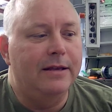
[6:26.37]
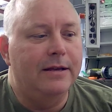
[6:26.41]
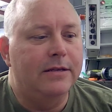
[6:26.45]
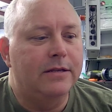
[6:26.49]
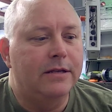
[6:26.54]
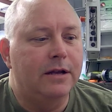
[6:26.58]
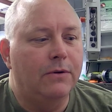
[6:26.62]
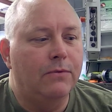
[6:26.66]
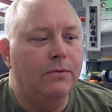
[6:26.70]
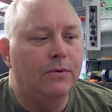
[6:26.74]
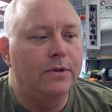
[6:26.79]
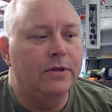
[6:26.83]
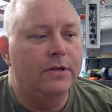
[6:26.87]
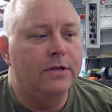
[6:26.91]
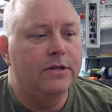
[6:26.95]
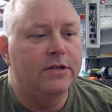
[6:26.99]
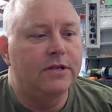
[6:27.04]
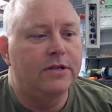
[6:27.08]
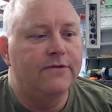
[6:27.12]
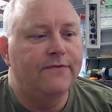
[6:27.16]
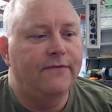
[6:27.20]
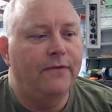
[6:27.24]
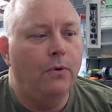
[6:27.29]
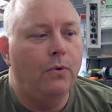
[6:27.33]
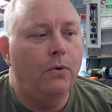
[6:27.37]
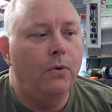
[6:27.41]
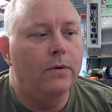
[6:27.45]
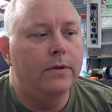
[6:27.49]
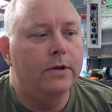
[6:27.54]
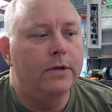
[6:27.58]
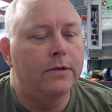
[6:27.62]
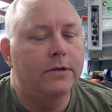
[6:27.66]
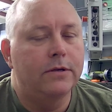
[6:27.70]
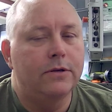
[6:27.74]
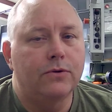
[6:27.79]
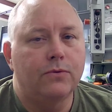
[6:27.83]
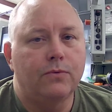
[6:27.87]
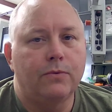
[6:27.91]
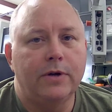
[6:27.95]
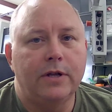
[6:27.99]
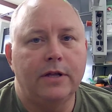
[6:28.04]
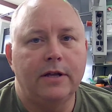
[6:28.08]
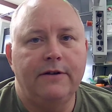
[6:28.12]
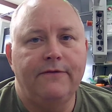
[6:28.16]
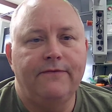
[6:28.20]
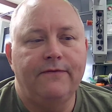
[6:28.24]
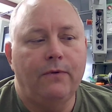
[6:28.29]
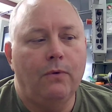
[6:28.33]
That's not what this is for. This is
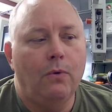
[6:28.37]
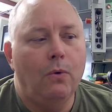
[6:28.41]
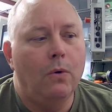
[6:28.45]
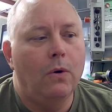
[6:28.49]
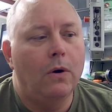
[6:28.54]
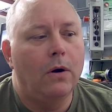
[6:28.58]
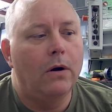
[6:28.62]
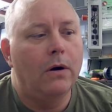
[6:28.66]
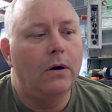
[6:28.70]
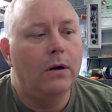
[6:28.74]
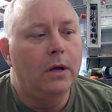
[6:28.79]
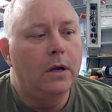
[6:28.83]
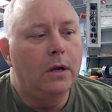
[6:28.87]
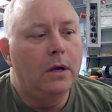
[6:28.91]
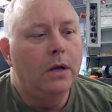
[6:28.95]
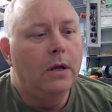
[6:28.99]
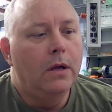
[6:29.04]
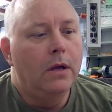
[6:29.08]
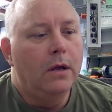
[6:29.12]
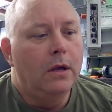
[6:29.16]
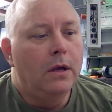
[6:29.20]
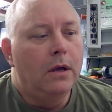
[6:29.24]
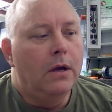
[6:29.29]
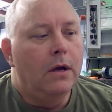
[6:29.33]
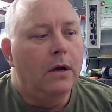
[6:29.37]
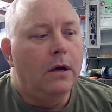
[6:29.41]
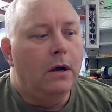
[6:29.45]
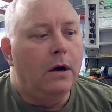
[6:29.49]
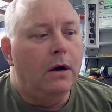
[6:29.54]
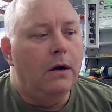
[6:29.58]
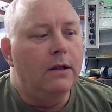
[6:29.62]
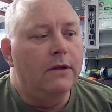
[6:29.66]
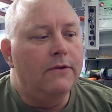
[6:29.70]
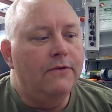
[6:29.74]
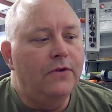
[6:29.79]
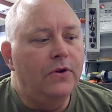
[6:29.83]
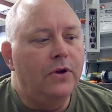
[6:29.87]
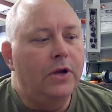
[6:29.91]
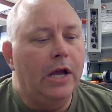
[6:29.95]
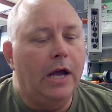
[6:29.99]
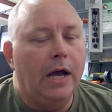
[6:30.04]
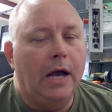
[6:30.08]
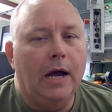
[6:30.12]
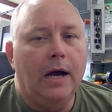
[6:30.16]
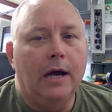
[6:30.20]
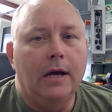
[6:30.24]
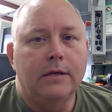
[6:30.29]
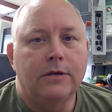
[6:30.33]
really for all of you
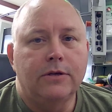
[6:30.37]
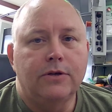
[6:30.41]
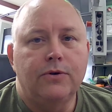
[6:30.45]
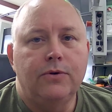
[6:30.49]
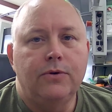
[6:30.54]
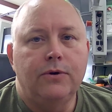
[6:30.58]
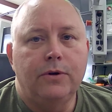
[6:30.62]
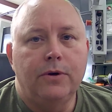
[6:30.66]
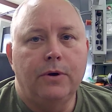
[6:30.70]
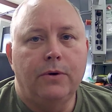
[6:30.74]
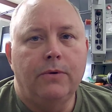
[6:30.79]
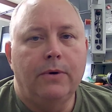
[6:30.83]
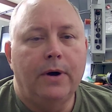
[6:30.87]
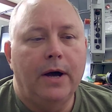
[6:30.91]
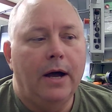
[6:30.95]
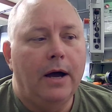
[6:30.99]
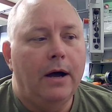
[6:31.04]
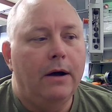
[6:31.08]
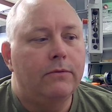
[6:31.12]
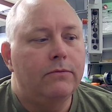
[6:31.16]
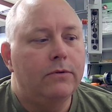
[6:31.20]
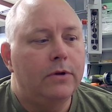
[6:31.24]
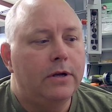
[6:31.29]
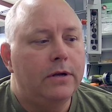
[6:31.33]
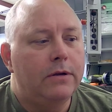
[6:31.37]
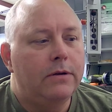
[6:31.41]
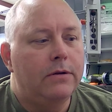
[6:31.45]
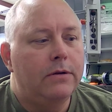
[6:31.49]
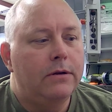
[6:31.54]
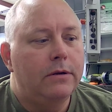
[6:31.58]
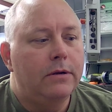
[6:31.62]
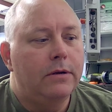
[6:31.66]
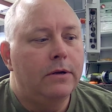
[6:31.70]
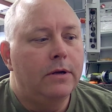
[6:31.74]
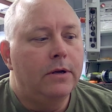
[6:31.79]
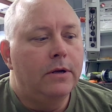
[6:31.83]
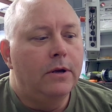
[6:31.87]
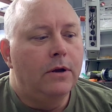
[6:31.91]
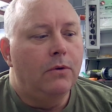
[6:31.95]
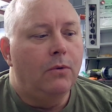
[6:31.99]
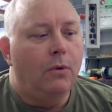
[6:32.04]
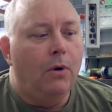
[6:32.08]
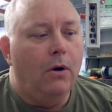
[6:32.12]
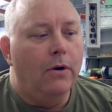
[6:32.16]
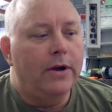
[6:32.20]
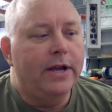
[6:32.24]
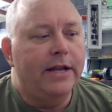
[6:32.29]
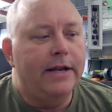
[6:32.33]
guys who go out and
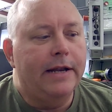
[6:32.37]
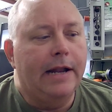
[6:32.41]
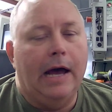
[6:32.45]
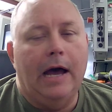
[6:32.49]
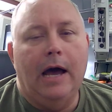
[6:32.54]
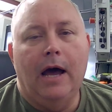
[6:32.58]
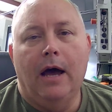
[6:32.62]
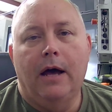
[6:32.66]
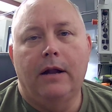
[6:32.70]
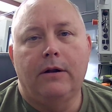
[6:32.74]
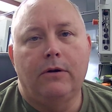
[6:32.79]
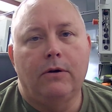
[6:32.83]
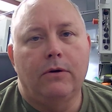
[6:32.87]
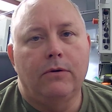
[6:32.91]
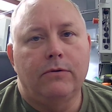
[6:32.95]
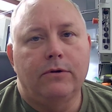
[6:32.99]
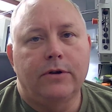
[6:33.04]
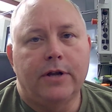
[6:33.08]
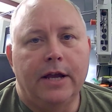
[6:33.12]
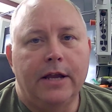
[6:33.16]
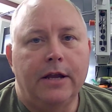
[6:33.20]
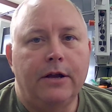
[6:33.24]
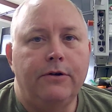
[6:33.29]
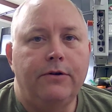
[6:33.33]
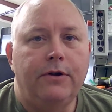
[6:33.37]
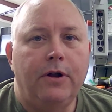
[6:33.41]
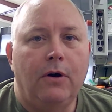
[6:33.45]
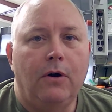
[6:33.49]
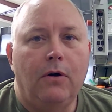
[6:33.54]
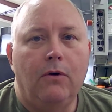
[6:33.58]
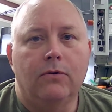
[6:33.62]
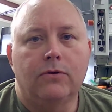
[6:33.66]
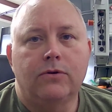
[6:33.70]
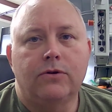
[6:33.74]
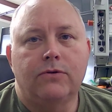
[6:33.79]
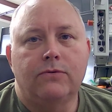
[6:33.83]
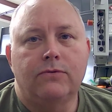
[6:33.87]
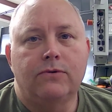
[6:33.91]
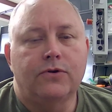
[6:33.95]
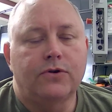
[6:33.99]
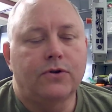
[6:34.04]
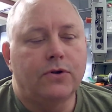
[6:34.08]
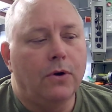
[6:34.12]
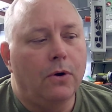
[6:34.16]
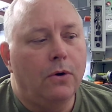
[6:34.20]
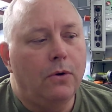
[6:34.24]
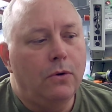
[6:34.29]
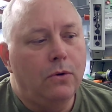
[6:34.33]
walk at night or take your dogs on
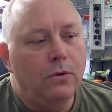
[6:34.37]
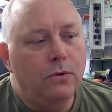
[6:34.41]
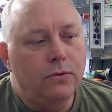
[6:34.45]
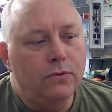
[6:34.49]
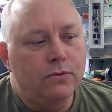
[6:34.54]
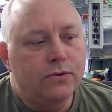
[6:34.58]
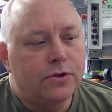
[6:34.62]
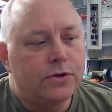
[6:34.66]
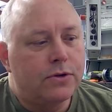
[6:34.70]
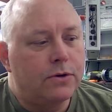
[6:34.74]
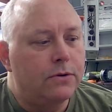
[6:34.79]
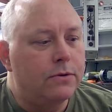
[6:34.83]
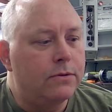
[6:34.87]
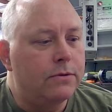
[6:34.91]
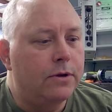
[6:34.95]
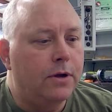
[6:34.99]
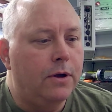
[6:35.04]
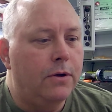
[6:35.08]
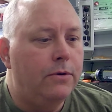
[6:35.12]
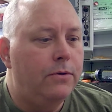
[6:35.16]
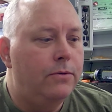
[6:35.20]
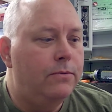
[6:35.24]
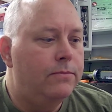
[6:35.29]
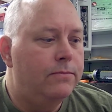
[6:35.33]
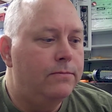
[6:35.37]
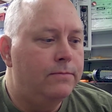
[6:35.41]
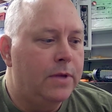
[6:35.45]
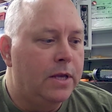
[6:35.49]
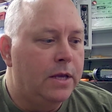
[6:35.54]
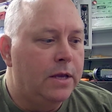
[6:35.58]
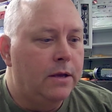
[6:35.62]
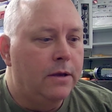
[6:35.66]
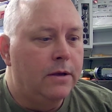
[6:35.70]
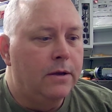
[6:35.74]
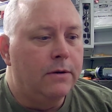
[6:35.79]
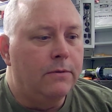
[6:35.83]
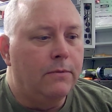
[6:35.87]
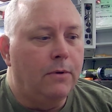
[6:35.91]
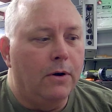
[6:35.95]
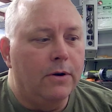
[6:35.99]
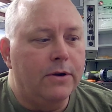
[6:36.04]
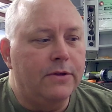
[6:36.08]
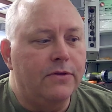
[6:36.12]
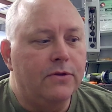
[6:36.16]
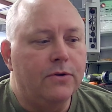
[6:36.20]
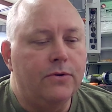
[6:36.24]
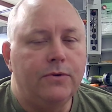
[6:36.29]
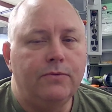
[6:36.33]
strolls or go
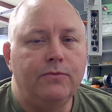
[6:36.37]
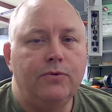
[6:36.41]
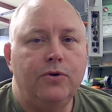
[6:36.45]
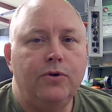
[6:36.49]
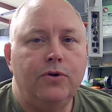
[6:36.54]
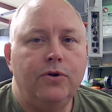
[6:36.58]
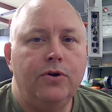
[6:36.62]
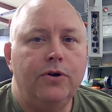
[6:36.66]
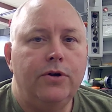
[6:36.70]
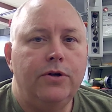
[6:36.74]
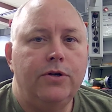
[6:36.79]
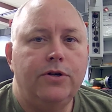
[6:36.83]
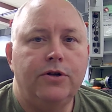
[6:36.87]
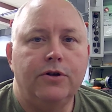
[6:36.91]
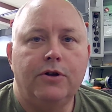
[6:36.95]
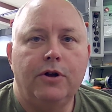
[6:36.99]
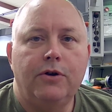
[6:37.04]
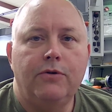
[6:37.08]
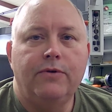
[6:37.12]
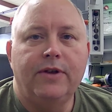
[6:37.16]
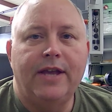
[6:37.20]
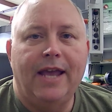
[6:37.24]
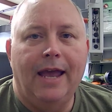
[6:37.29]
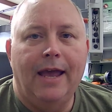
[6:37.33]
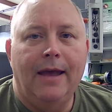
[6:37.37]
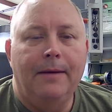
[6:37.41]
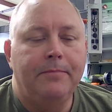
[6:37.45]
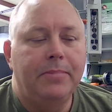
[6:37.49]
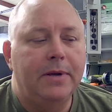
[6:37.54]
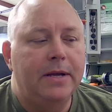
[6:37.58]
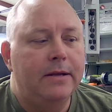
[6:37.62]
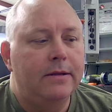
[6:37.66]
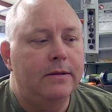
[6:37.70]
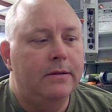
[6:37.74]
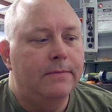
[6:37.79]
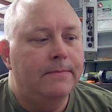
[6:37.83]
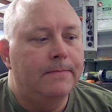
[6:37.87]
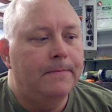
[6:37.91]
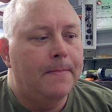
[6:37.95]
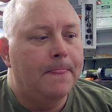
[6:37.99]
walking through the woods or go camping.